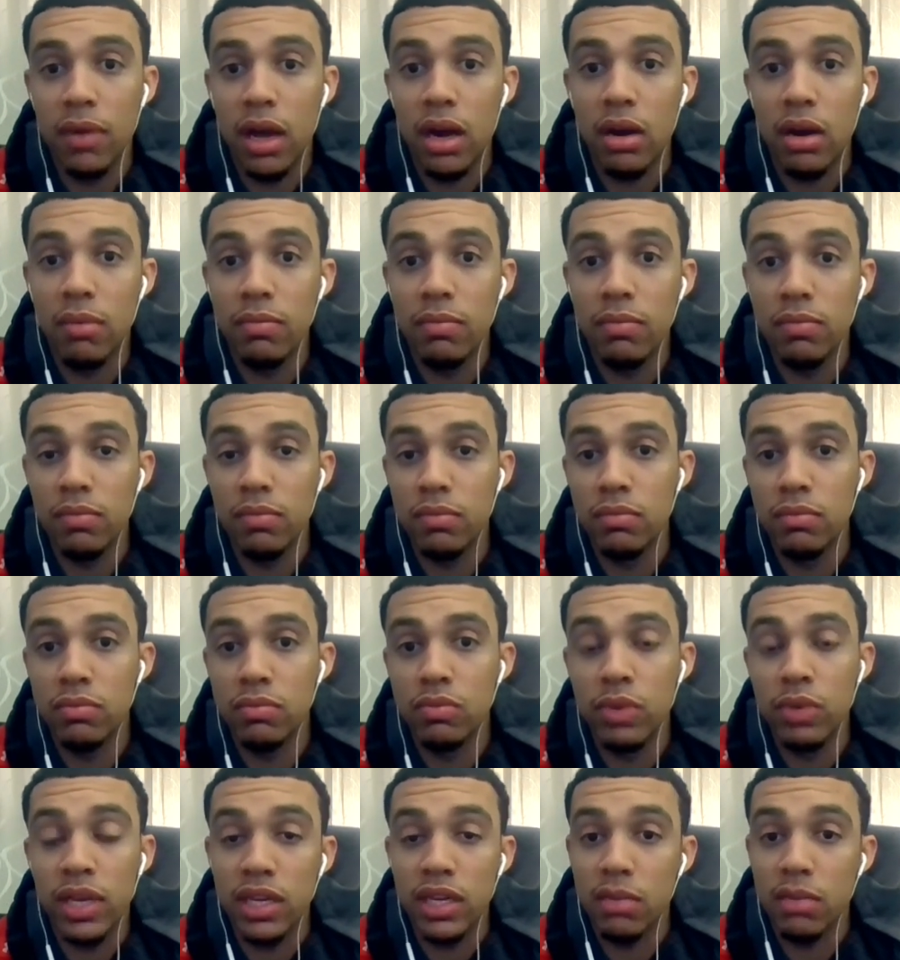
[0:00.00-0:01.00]
Um,
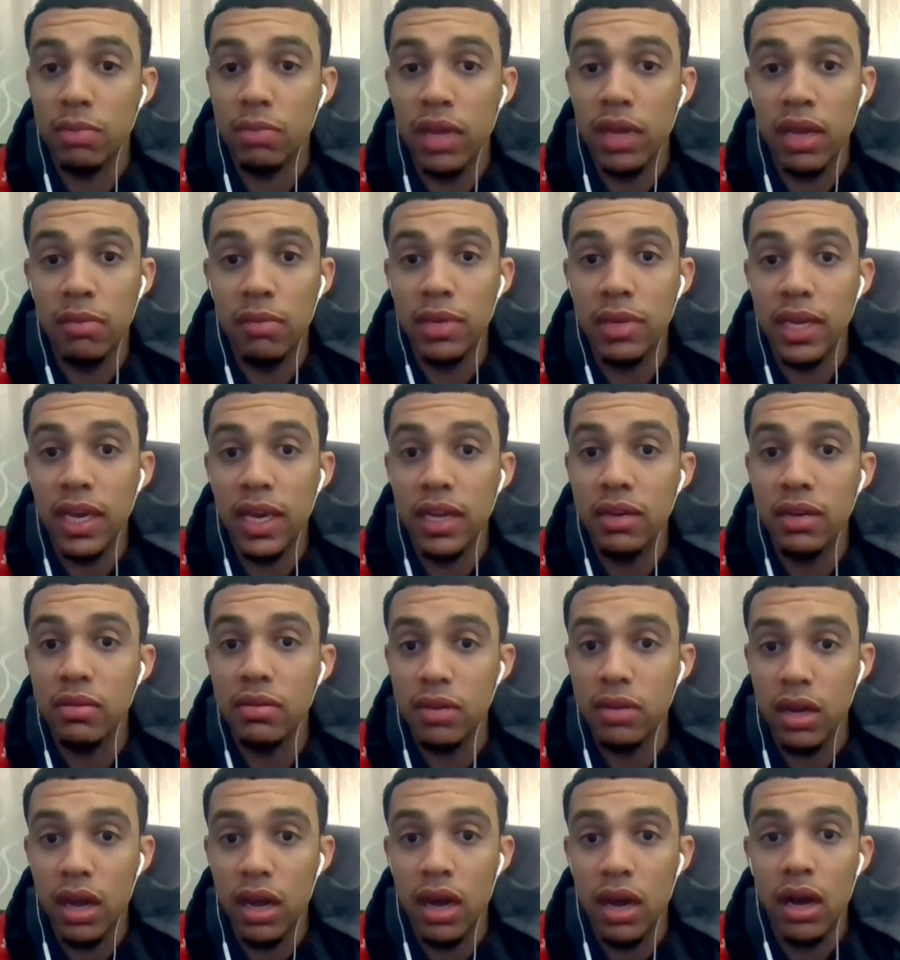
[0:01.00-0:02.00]
we get to play them
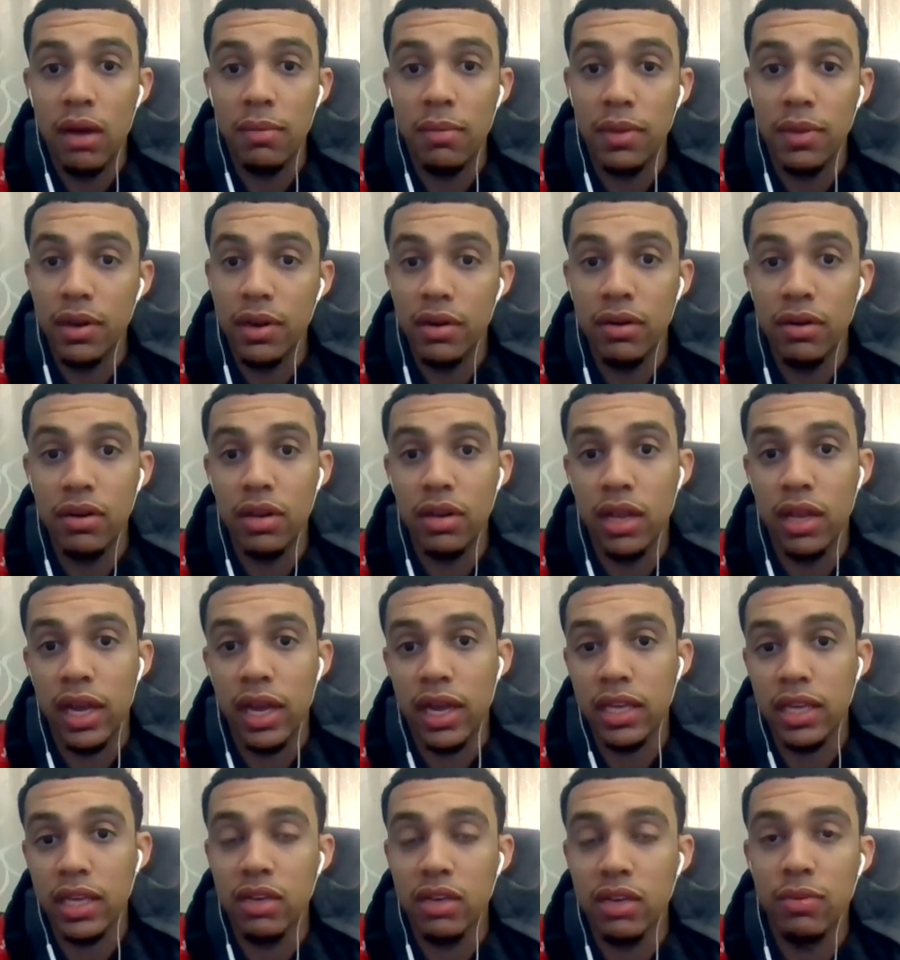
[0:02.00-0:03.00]
again, um, and
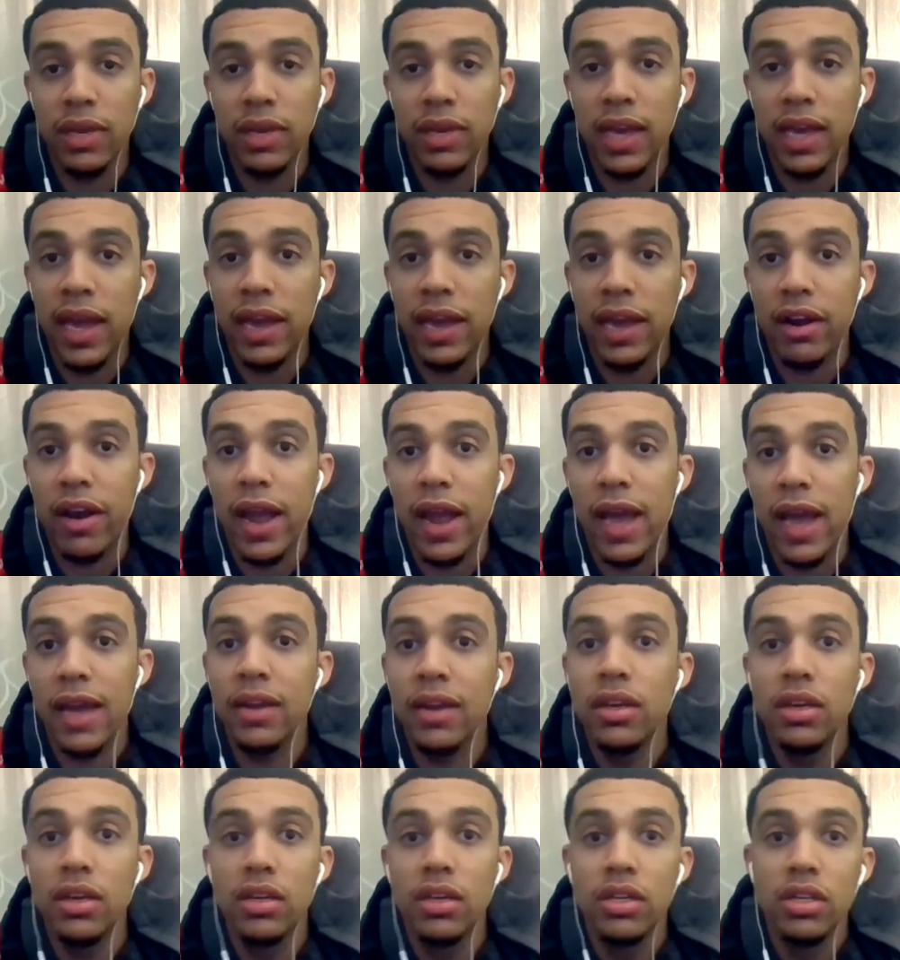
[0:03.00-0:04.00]
like I said, we can't hang our
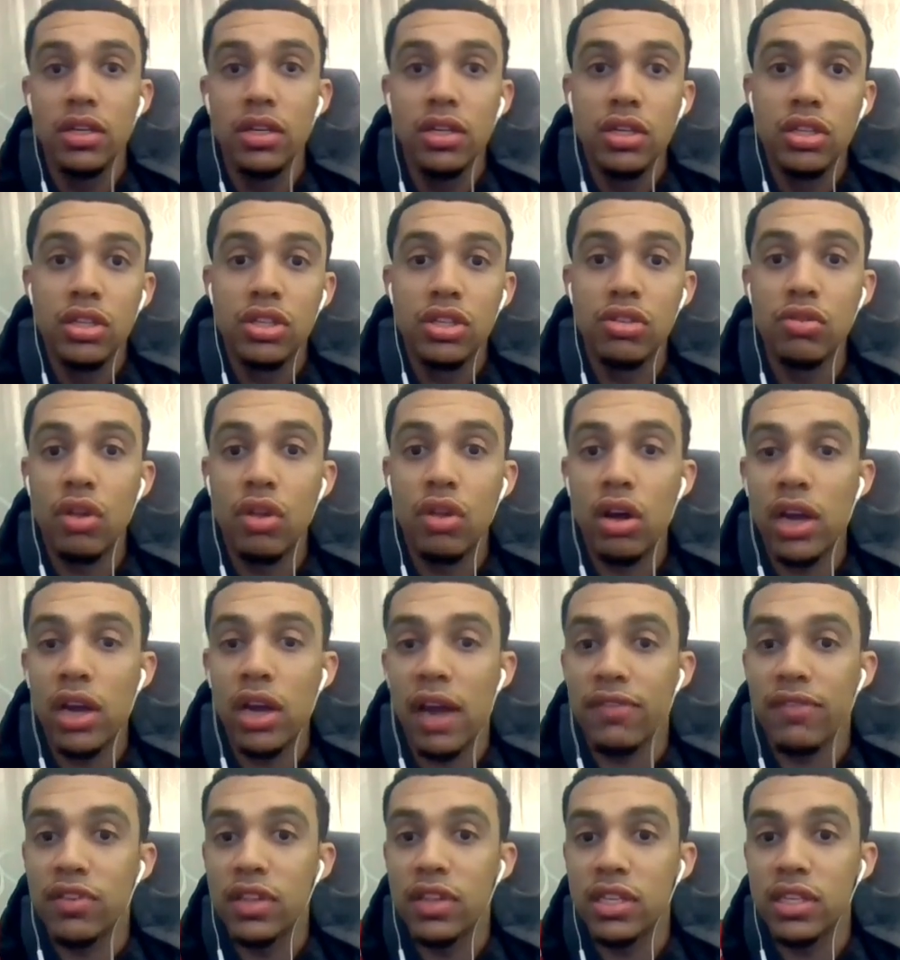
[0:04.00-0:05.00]
hat too long
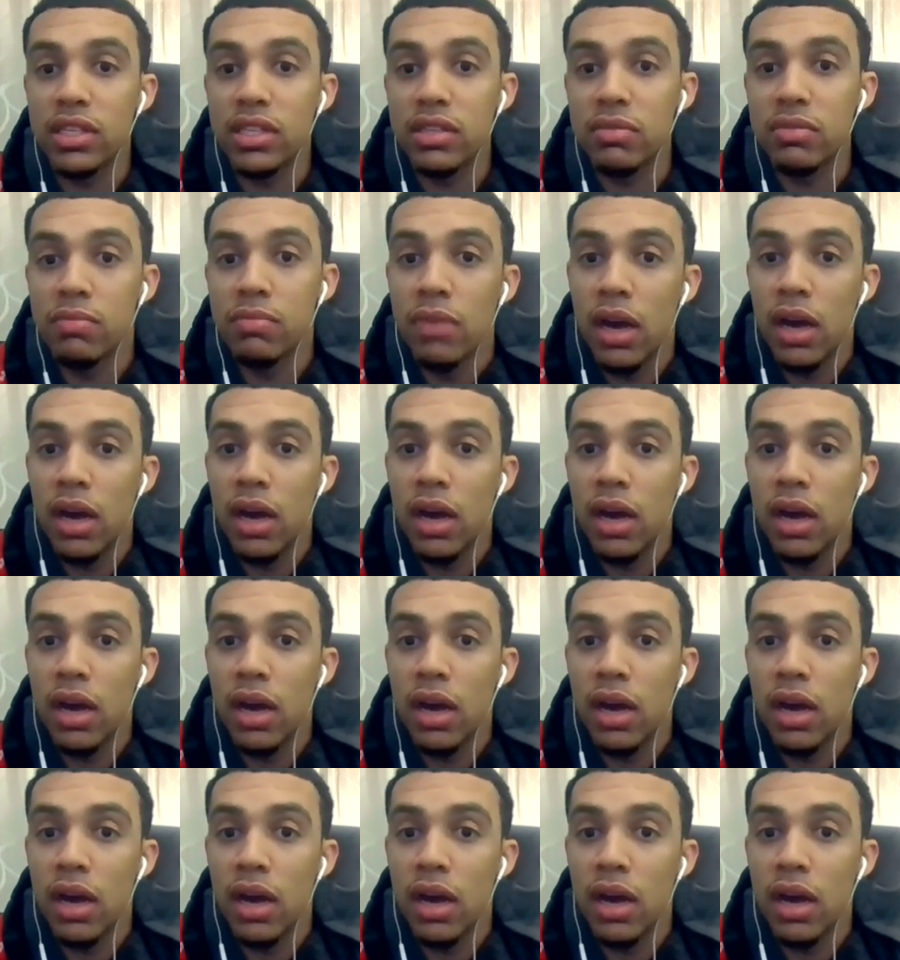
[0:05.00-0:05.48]
after this.